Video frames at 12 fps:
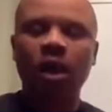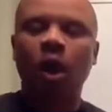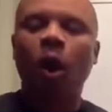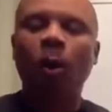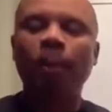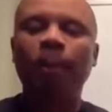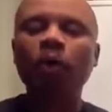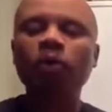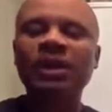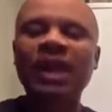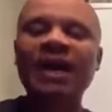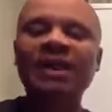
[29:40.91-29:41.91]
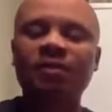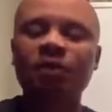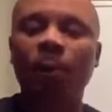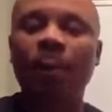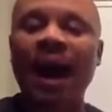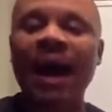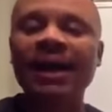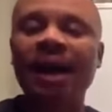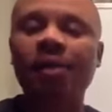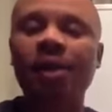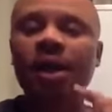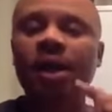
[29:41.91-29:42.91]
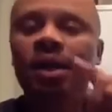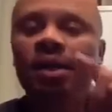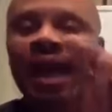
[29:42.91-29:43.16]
on both sides of your binary